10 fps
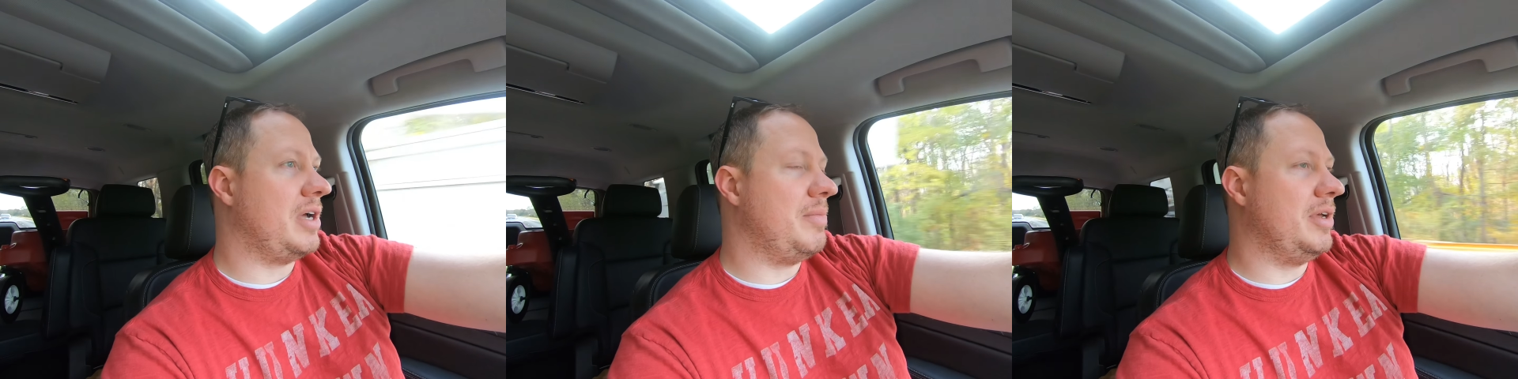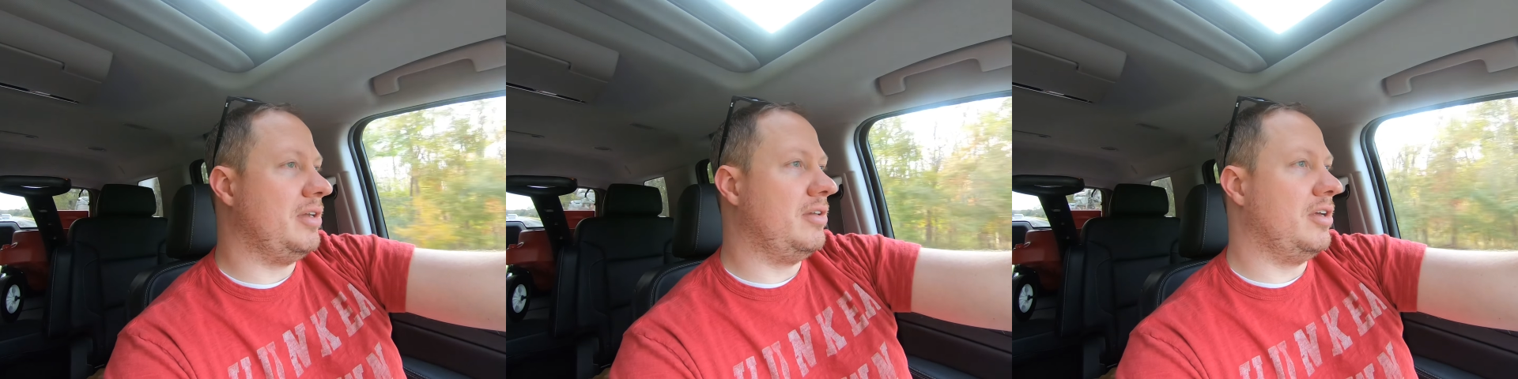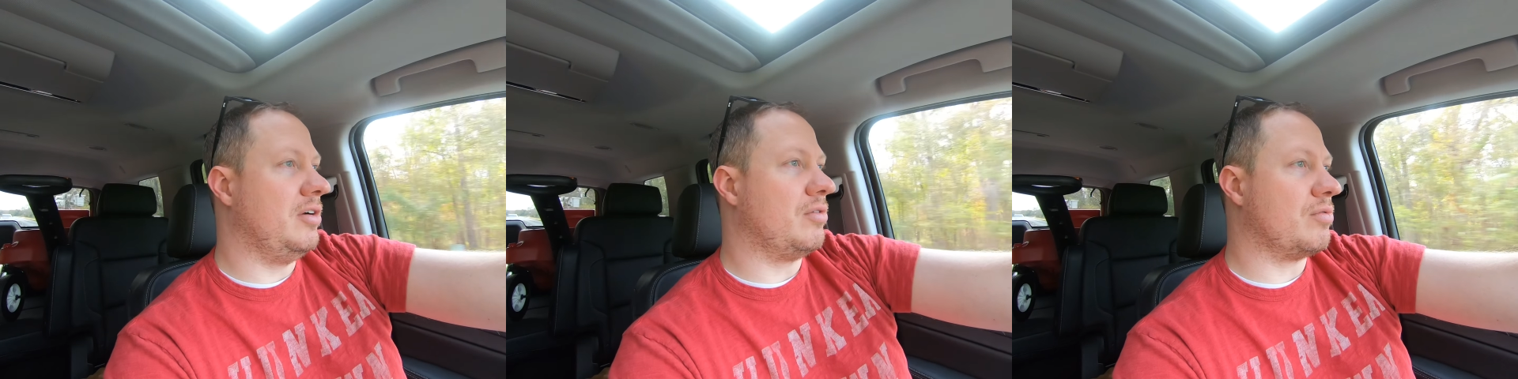mean,
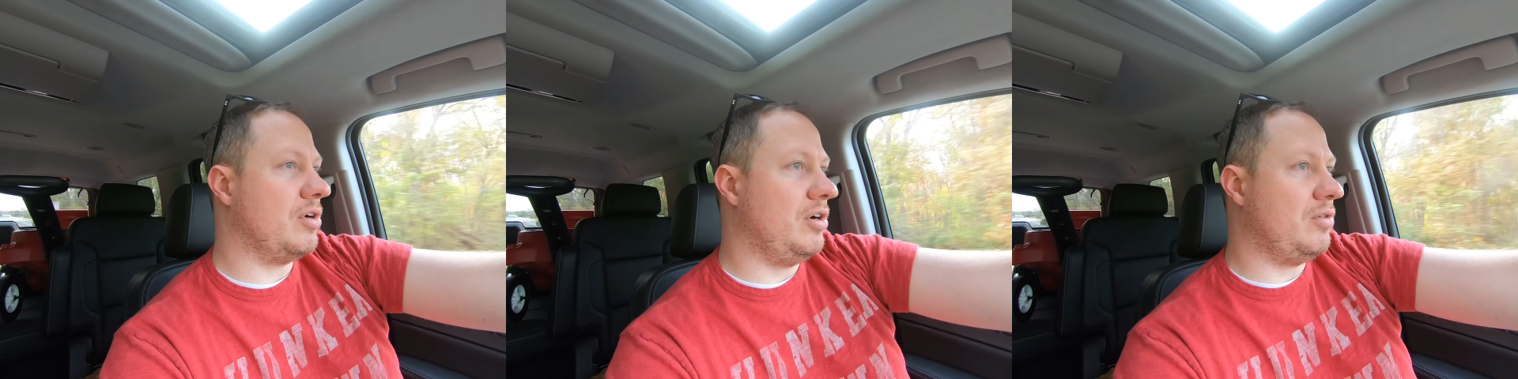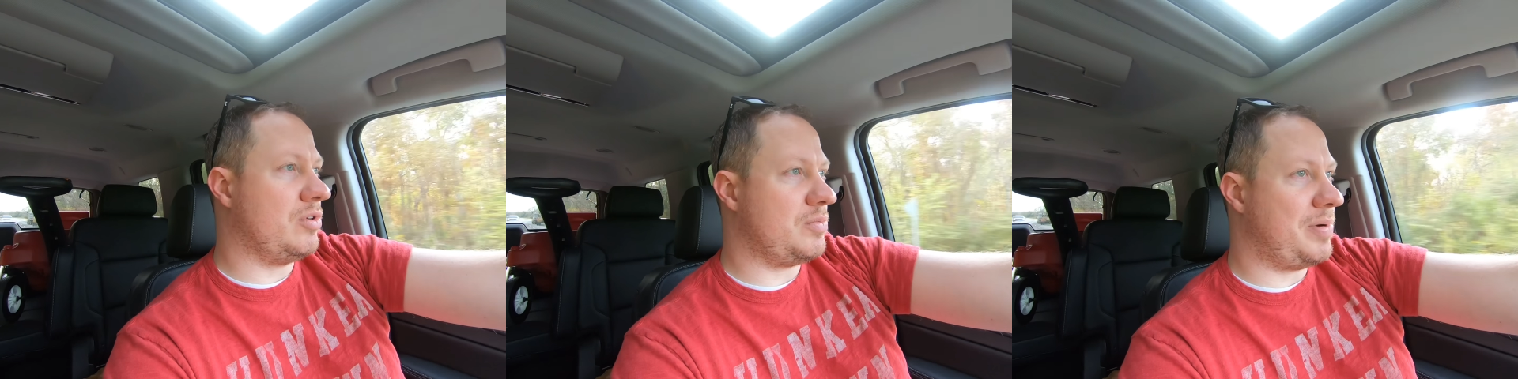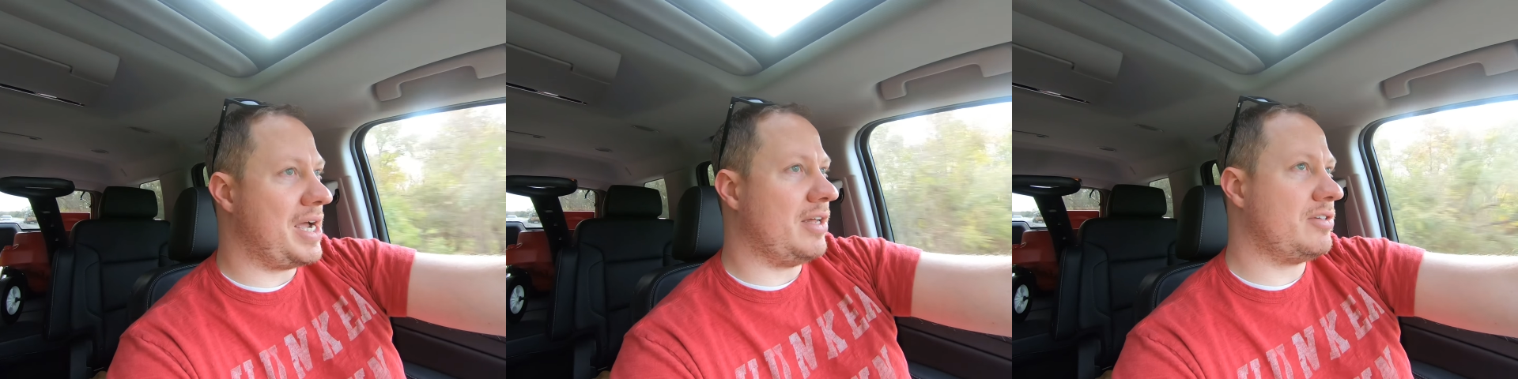the road was
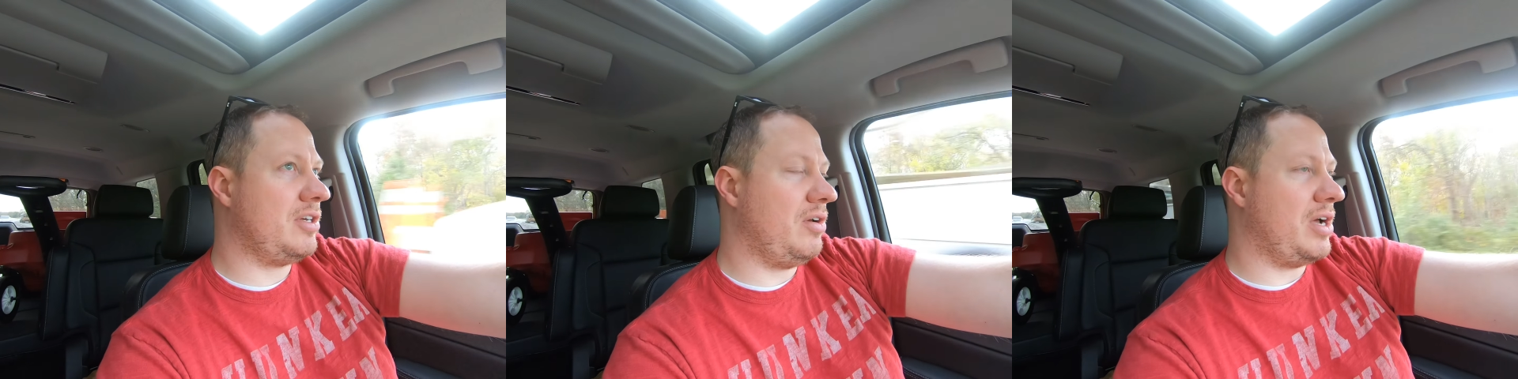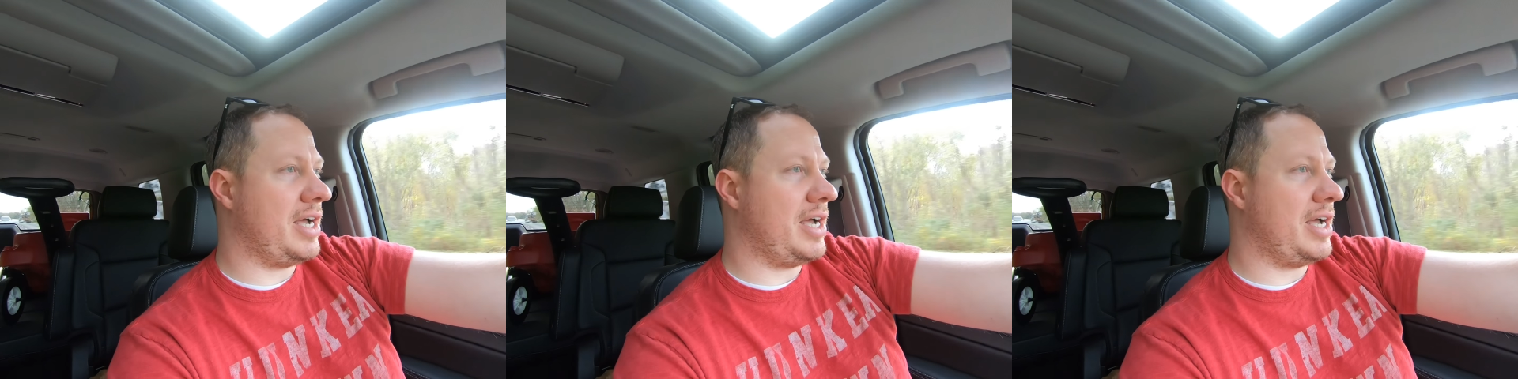bouncy.